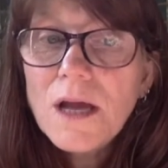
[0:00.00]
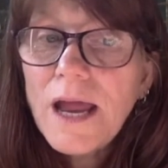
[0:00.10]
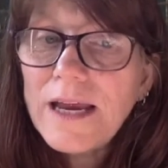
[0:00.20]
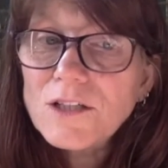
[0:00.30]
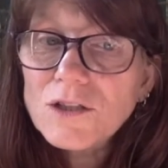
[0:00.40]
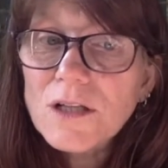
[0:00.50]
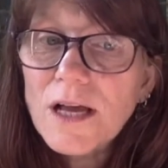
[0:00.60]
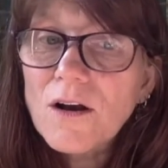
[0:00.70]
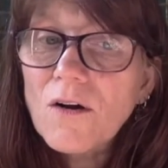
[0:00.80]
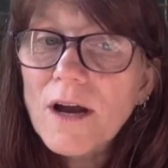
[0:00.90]
angel
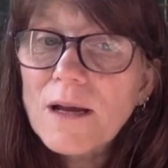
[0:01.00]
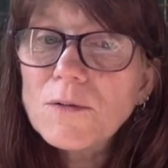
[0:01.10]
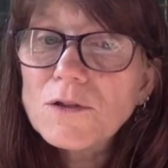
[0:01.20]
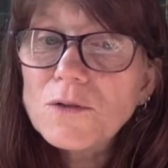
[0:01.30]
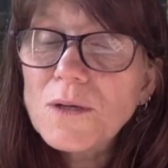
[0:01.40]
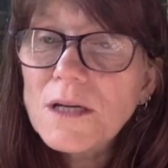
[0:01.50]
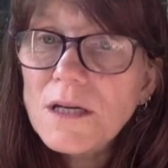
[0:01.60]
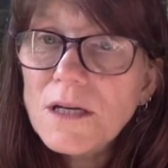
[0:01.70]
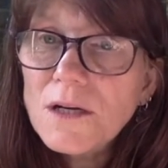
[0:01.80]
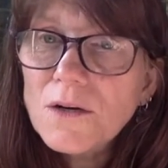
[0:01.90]
and are able to
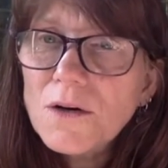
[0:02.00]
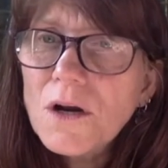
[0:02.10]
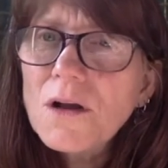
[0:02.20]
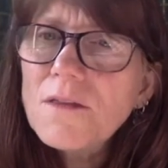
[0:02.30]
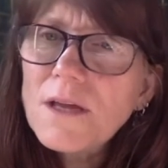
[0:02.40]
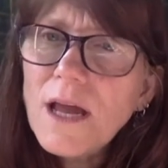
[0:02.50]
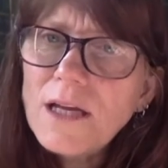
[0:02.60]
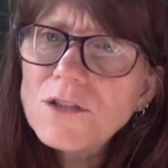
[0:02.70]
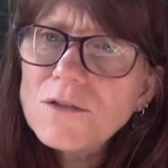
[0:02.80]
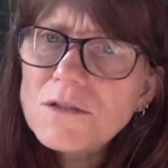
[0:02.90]
hear the
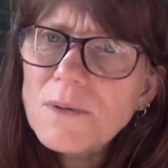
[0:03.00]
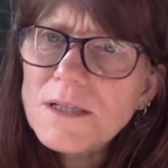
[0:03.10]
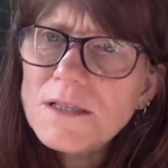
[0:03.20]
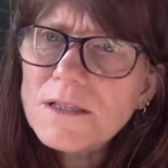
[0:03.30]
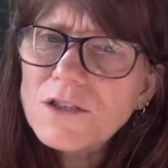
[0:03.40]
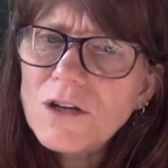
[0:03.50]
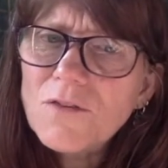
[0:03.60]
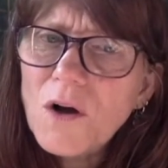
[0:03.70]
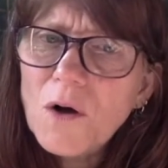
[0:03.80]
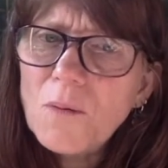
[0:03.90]
angel's message of
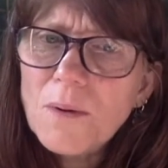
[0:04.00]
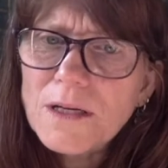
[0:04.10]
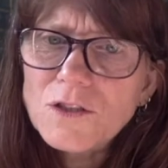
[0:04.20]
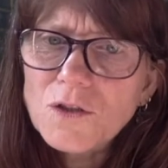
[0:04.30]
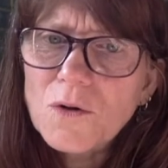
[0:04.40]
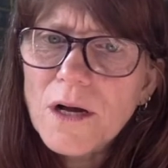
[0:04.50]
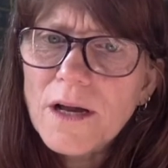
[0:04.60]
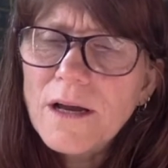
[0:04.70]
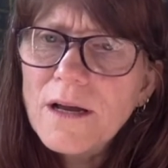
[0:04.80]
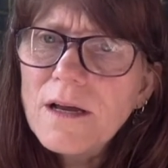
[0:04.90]
hope and
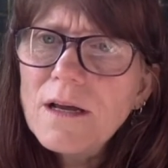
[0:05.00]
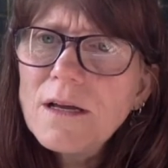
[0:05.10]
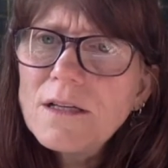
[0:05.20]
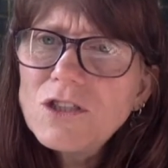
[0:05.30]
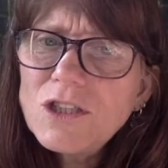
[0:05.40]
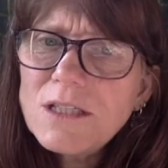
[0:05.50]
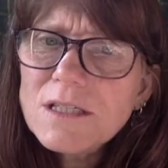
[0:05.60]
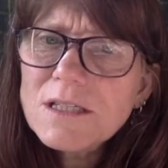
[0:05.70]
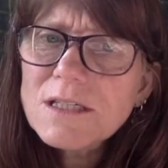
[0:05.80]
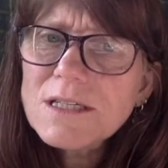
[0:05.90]
joy.
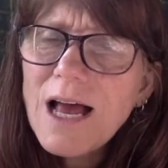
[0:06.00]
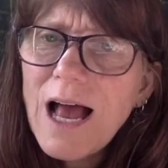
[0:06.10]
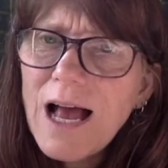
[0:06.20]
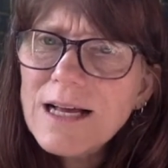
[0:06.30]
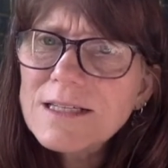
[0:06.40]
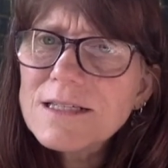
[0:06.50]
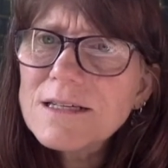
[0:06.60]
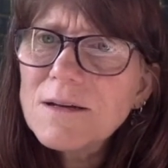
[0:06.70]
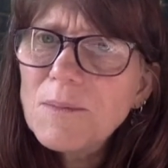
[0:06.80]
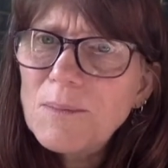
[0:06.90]
Jesus
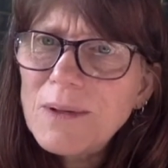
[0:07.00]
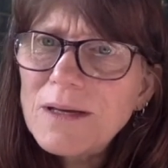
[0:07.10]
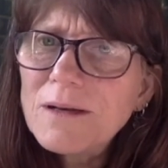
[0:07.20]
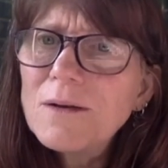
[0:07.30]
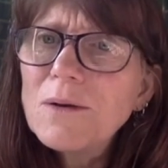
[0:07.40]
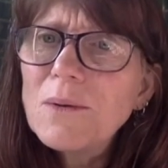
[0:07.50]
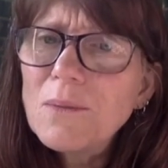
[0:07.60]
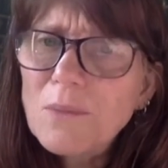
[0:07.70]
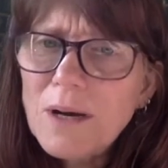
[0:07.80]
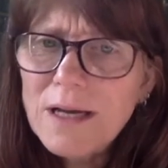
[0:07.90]
has been
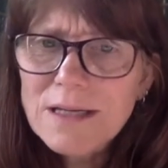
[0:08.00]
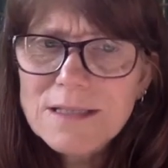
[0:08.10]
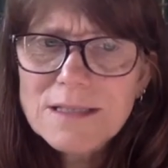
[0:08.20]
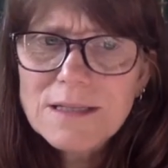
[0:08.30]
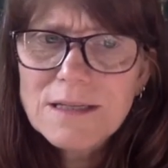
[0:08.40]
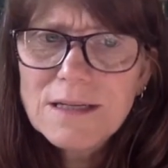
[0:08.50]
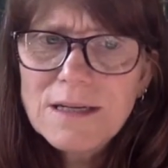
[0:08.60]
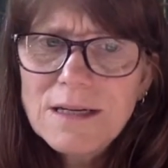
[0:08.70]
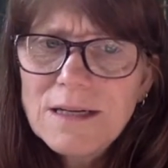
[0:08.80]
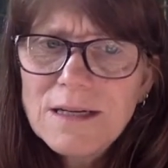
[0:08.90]
raised.
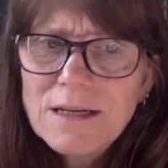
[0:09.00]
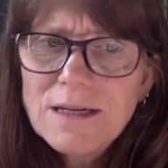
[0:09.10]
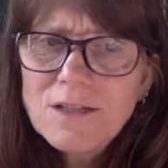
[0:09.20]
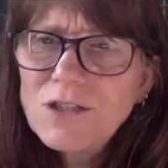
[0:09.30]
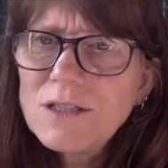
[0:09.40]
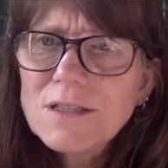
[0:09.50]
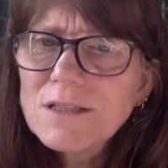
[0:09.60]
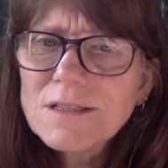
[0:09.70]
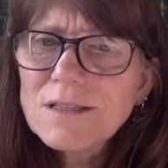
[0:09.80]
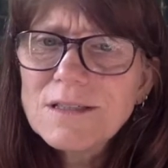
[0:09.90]

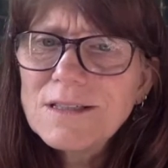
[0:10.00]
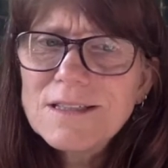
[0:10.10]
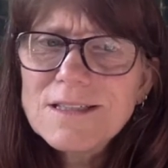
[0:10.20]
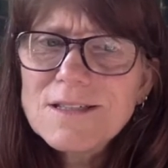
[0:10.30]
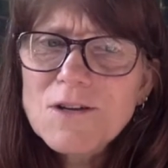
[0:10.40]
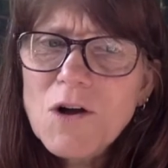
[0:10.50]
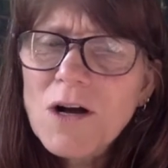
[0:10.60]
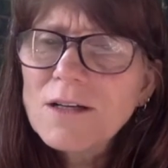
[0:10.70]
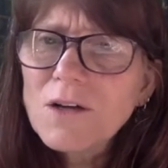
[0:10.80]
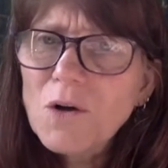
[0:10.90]
Jesus is
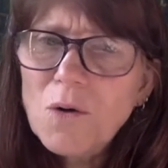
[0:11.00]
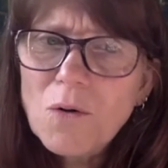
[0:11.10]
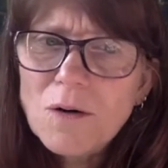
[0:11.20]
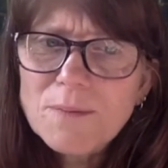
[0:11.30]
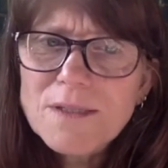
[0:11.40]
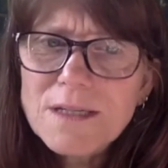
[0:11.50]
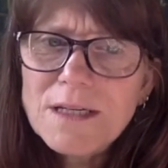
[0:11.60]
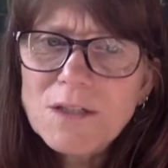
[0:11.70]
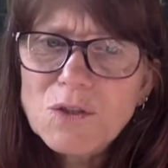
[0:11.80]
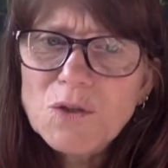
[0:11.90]
not a corpse
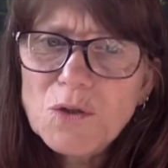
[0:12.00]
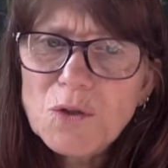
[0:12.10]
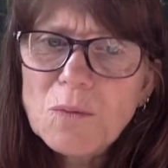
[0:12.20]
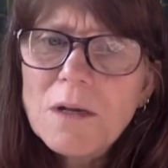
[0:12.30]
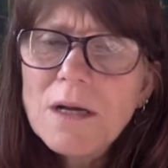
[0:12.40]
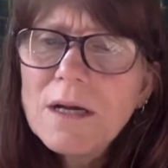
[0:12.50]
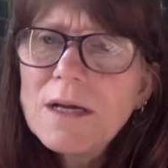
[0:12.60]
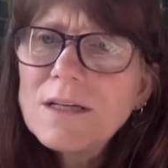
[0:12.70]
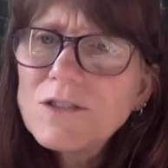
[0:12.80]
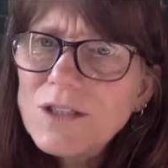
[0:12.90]
in a tomb.
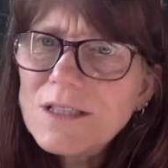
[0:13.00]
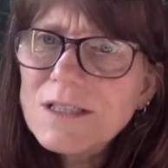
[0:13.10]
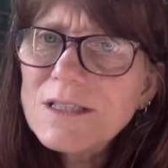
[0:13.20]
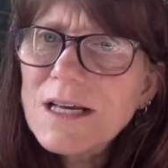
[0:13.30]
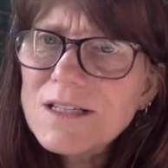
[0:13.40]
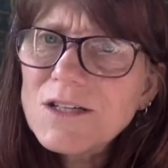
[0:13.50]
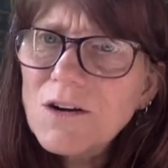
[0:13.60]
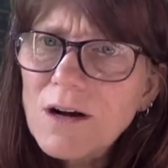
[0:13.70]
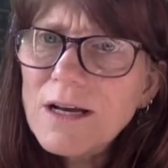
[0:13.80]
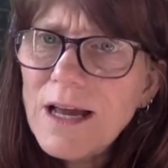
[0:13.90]
Jesus has
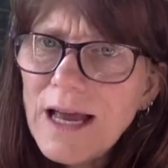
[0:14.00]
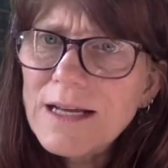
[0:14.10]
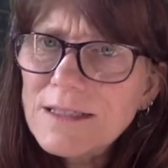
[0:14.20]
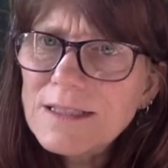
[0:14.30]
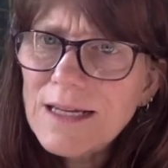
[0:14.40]
gone ahead to